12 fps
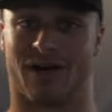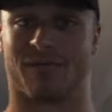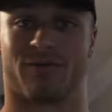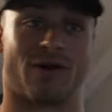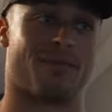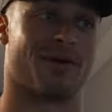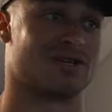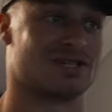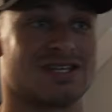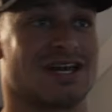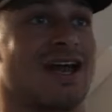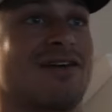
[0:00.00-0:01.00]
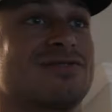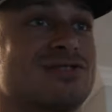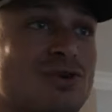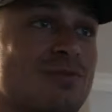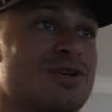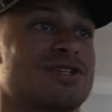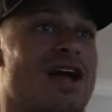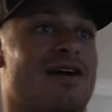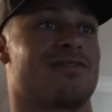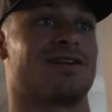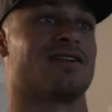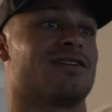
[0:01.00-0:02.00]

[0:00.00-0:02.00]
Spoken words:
on prep, I just like have so much caffeine.